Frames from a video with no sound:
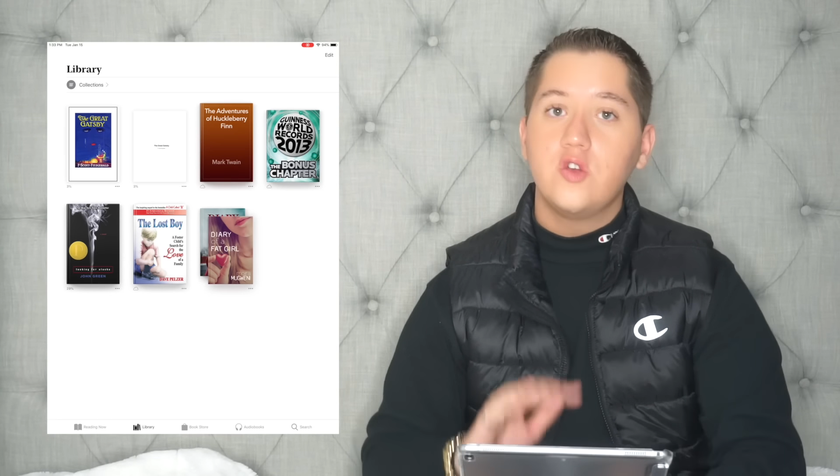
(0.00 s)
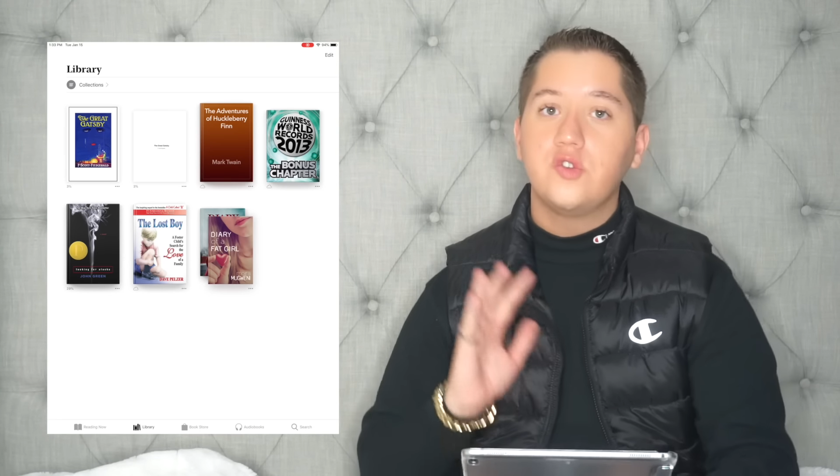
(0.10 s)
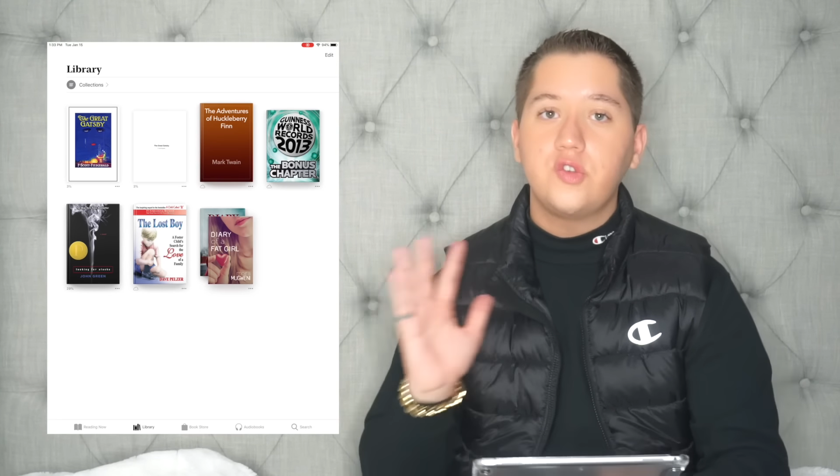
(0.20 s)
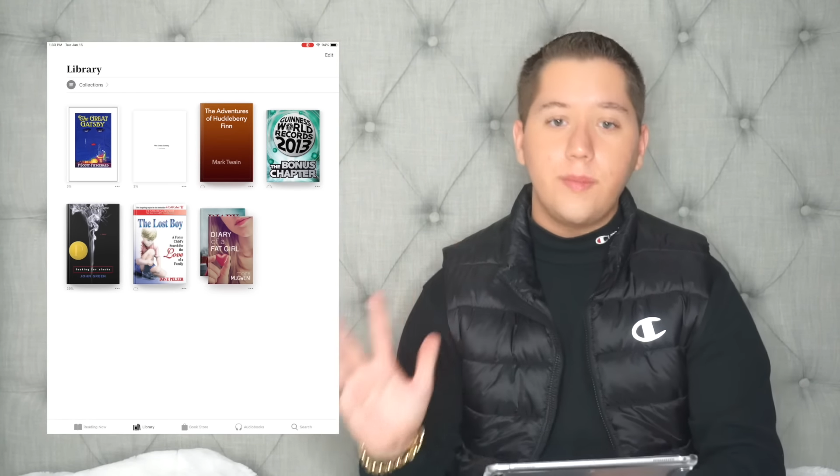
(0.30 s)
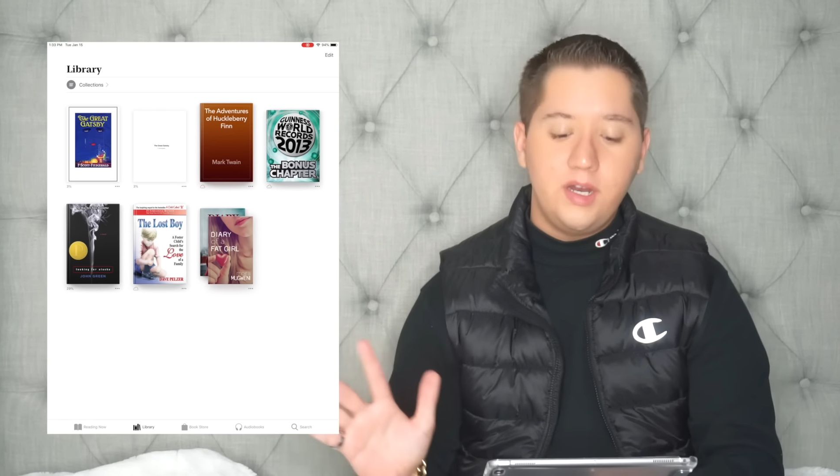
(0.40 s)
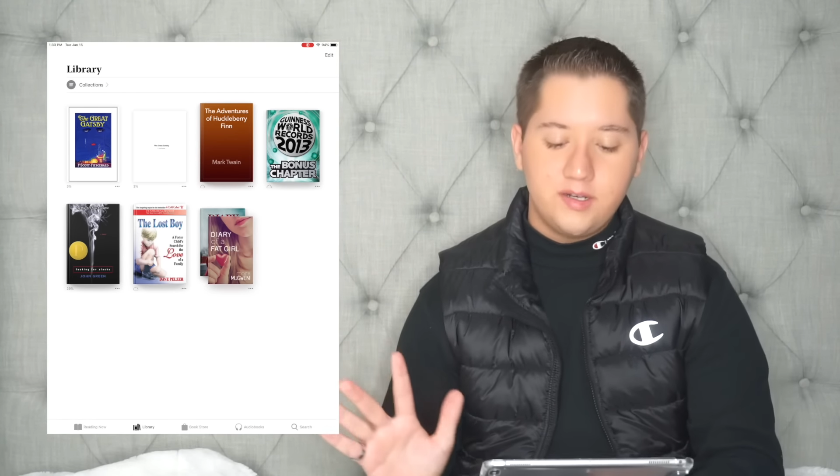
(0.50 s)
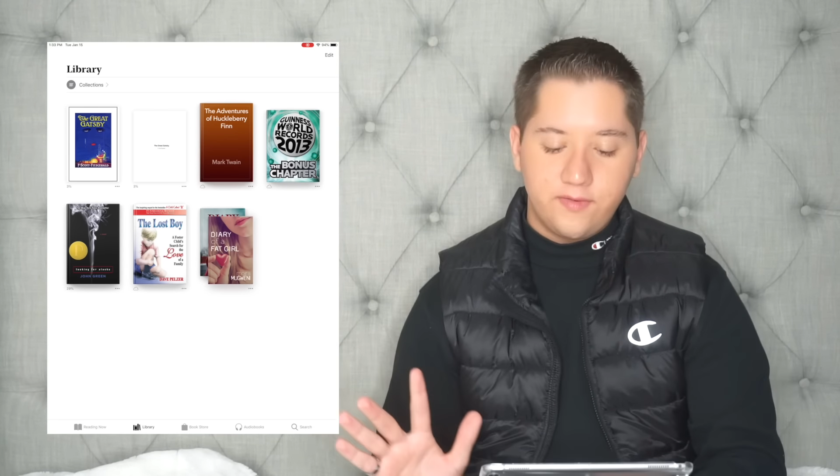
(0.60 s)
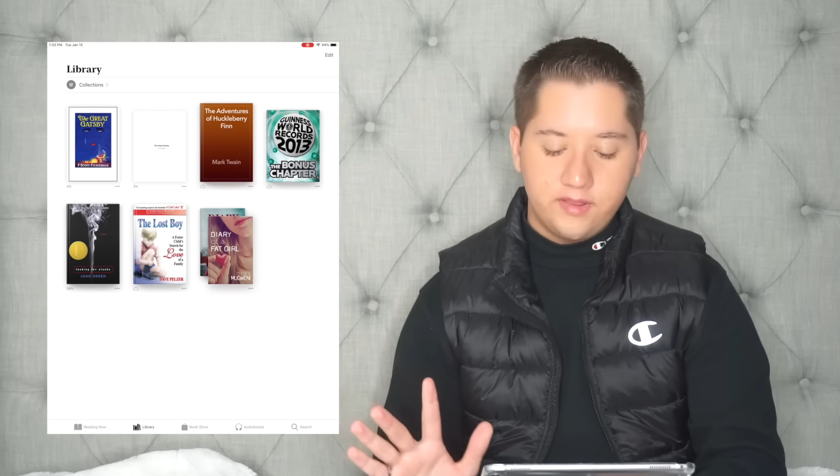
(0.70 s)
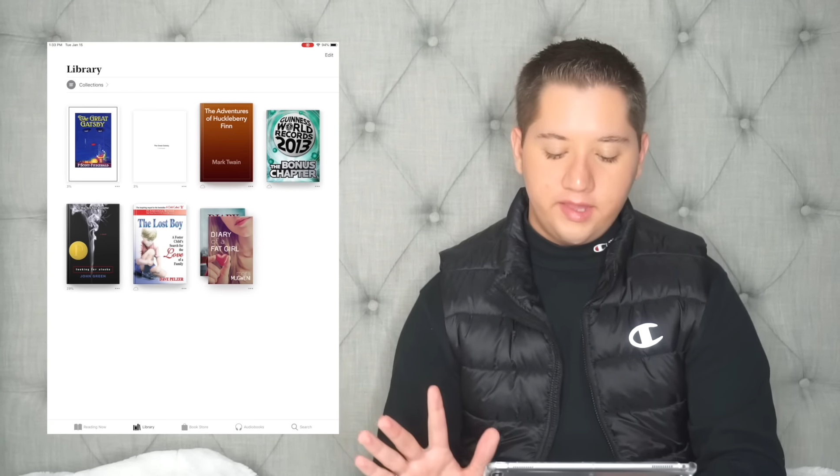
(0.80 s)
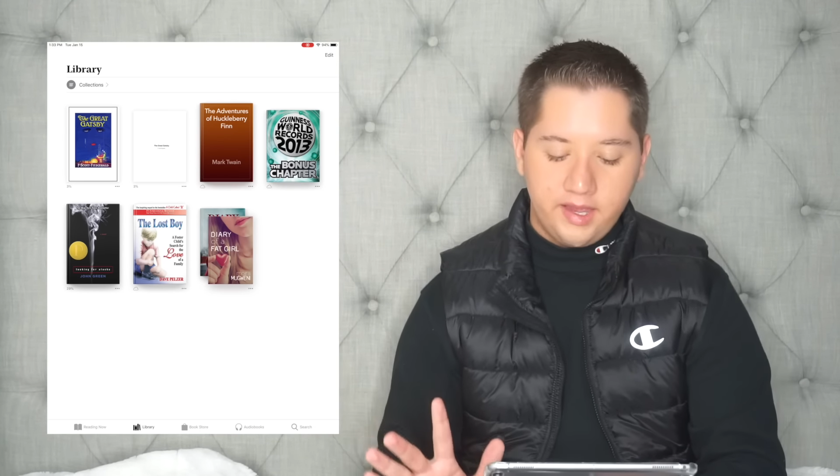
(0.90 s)
so many
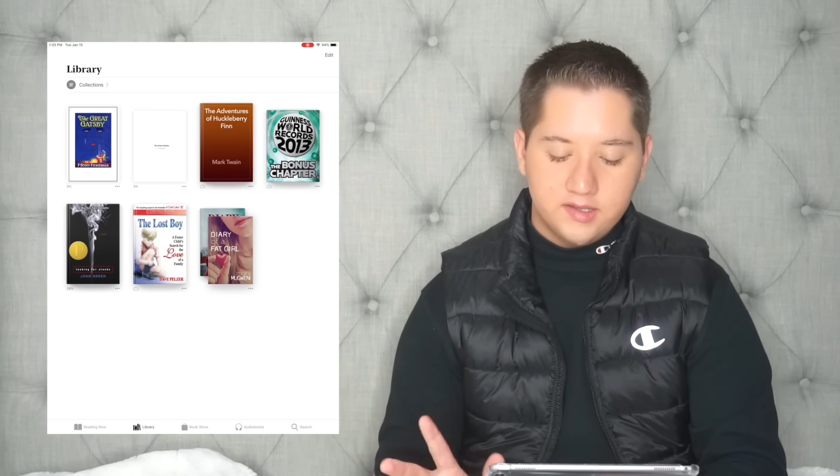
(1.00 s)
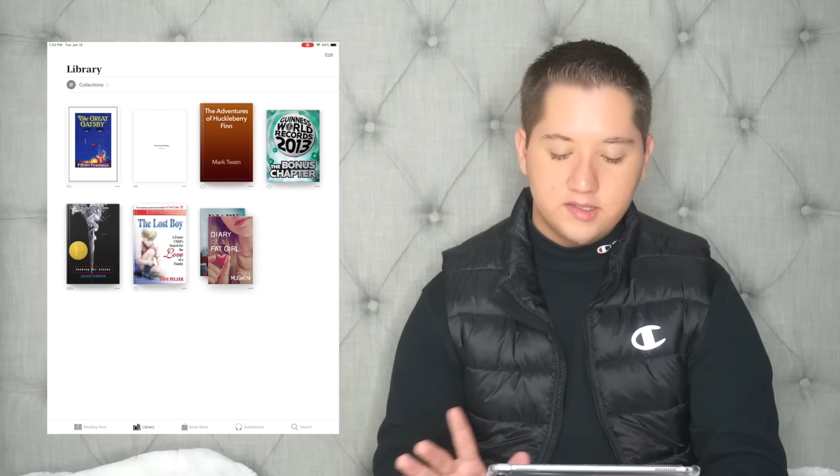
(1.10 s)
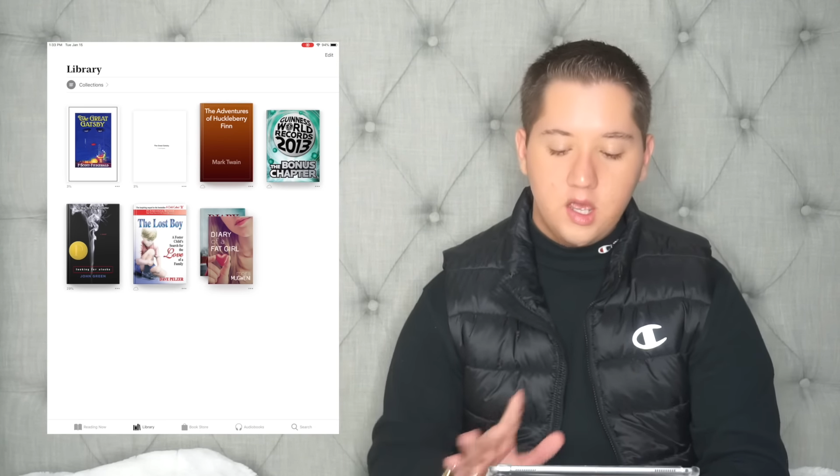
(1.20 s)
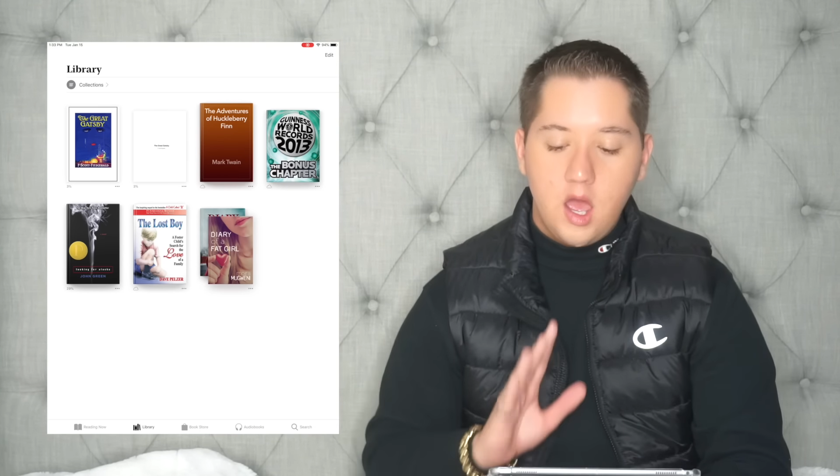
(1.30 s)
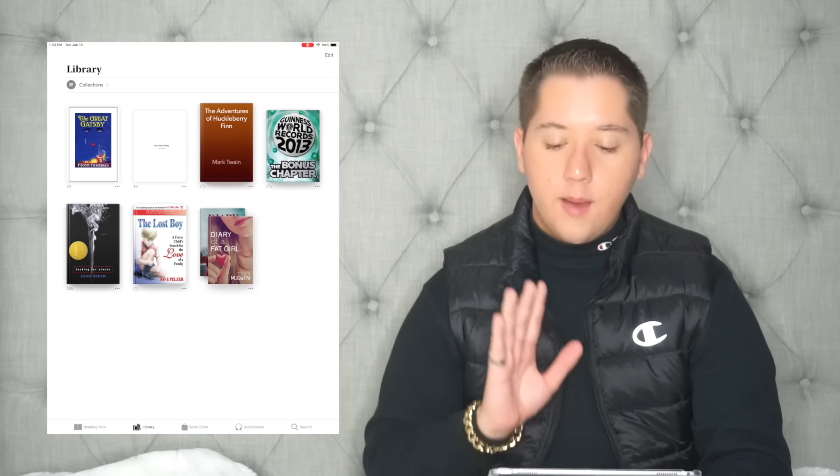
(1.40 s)
different things.